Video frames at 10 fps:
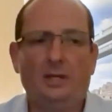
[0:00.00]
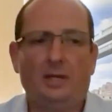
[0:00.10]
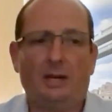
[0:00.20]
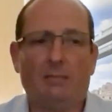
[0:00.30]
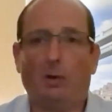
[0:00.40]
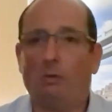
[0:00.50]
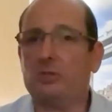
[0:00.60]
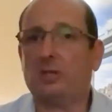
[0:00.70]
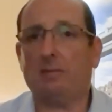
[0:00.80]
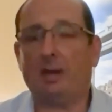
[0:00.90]
I
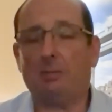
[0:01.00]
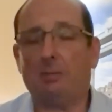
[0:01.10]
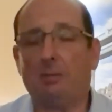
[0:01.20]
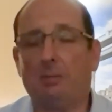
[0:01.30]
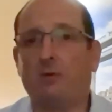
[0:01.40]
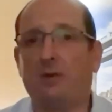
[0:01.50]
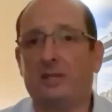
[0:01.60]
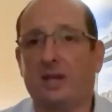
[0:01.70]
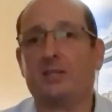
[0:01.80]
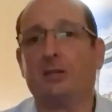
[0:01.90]
also met with Newcrest
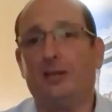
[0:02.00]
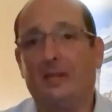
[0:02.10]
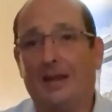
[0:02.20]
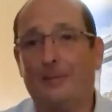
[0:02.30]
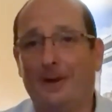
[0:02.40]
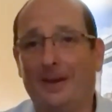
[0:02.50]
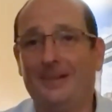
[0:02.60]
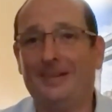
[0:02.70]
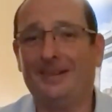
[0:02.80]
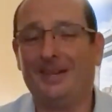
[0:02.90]
actually on day
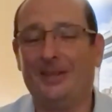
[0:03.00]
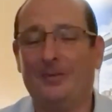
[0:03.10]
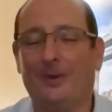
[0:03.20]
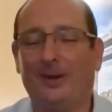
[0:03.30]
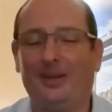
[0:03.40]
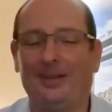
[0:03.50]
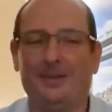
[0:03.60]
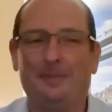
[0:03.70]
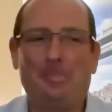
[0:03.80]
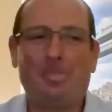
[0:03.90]
one in the role
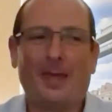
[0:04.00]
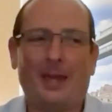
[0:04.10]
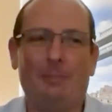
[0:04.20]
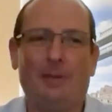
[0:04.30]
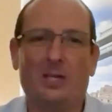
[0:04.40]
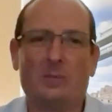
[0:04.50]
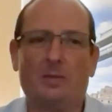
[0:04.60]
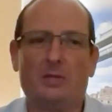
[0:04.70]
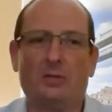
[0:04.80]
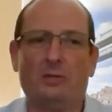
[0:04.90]
and
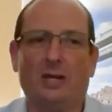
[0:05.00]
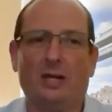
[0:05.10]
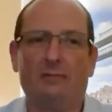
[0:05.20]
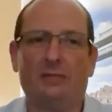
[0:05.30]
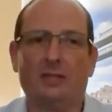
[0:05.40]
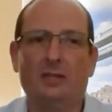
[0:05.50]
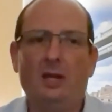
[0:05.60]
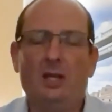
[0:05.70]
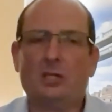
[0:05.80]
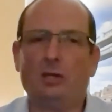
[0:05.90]
BHP soon after.
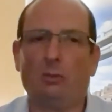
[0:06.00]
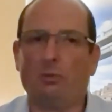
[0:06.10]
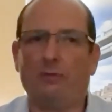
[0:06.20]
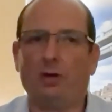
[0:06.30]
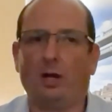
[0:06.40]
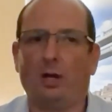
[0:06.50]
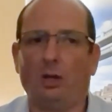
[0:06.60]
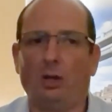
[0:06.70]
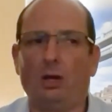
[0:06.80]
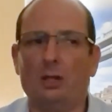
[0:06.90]
So look, we've got a
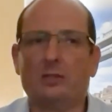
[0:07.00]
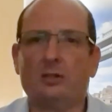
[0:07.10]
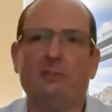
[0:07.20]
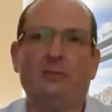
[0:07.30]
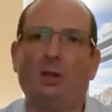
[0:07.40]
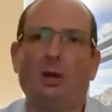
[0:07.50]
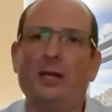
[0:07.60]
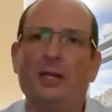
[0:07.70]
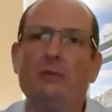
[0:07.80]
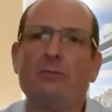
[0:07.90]
lot of
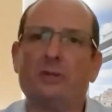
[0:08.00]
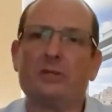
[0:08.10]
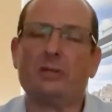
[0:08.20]
aligned interests.